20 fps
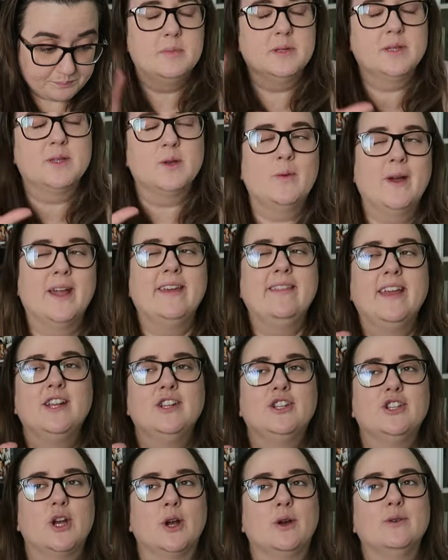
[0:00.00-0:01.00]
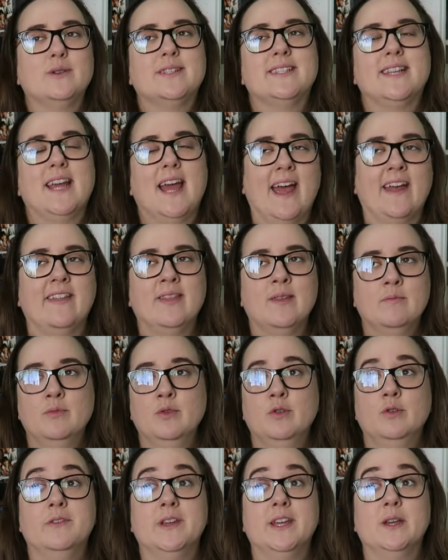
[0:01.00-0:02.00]
But the way they chose to end the
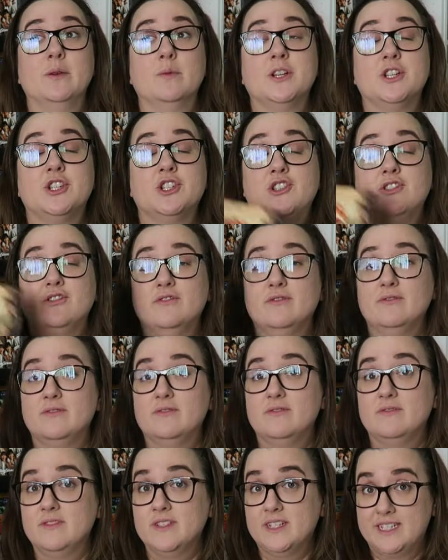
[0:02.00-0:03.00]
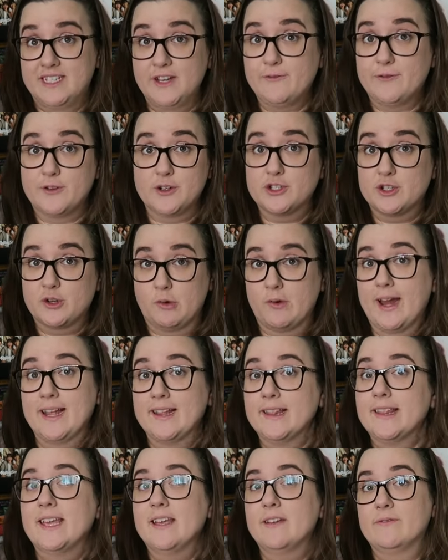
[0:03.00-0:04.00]
movie, which differs
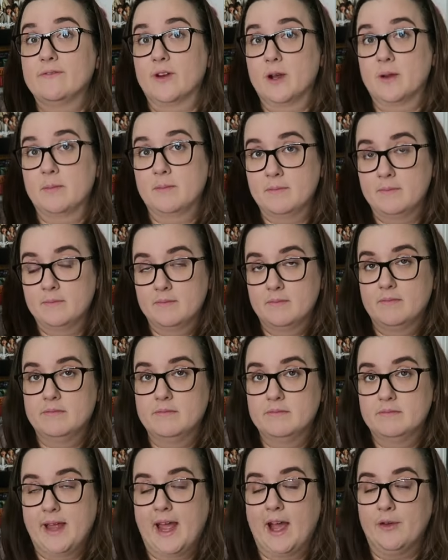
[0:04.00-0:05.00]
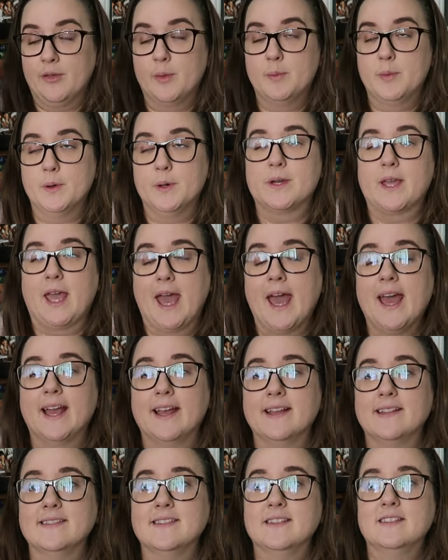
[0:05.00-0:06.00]
greatly from how the book
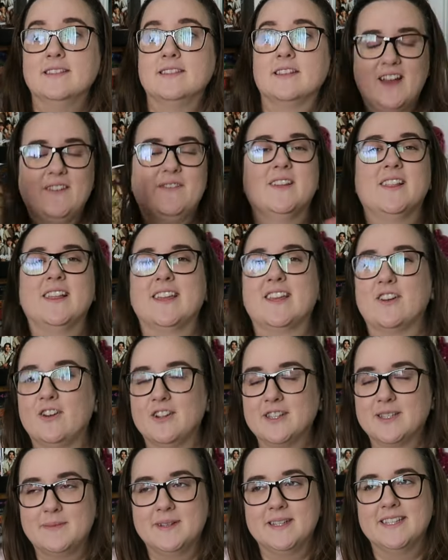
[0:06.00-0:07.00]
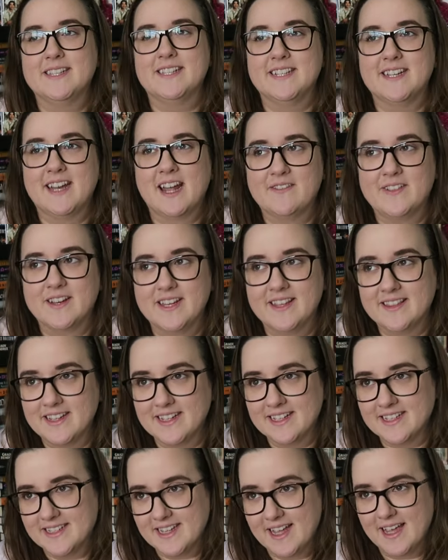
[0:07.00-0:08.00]
ends, I feel like it ultimately didn't have
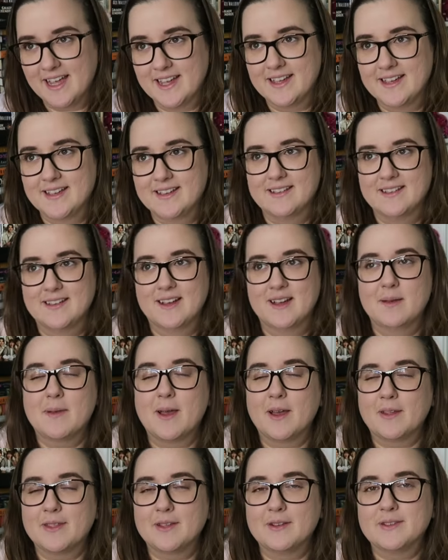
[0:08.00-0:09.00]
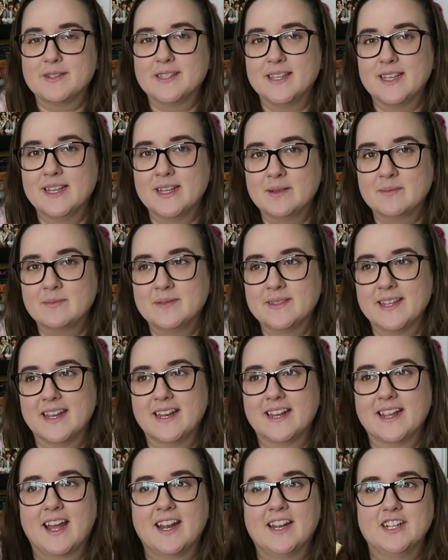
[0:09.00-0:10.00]
anything to say about those themes,
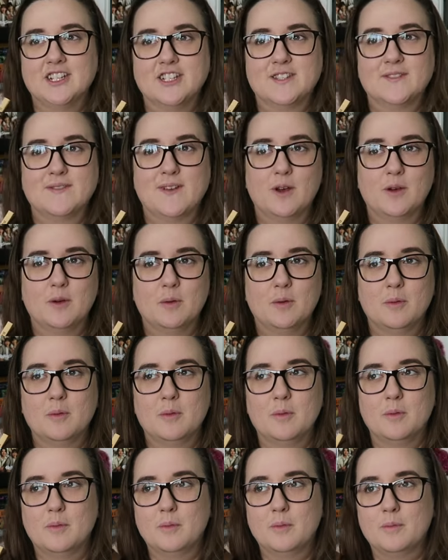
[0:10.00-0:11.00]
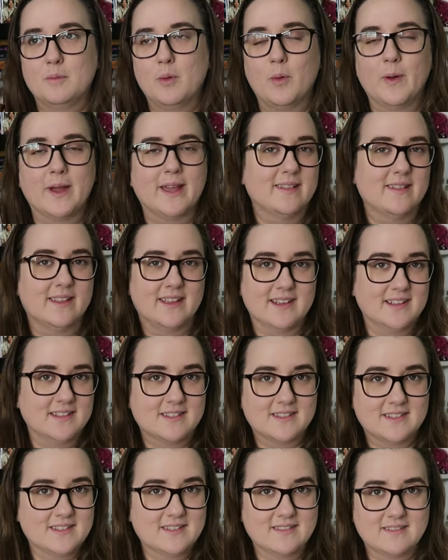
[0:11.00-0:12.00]
and it kind of just felt
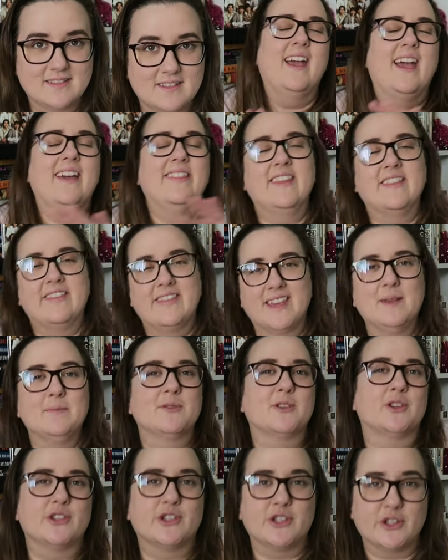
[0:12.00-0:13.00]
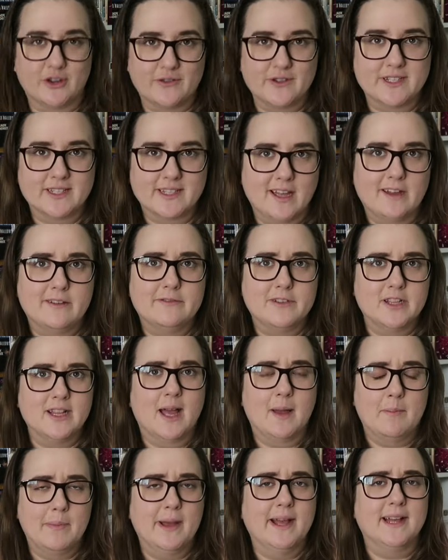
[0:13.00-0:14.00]
pointless. And the themes are surface
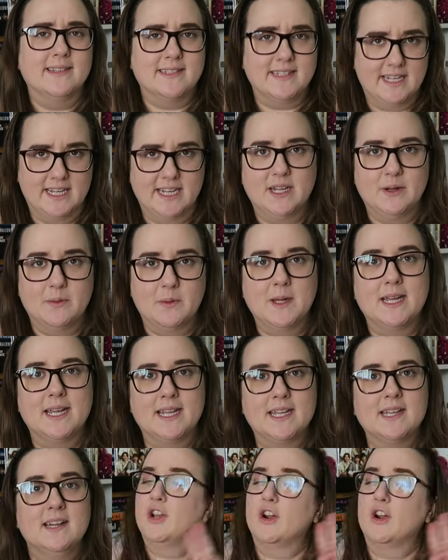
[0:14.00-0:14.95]
level at best anyway.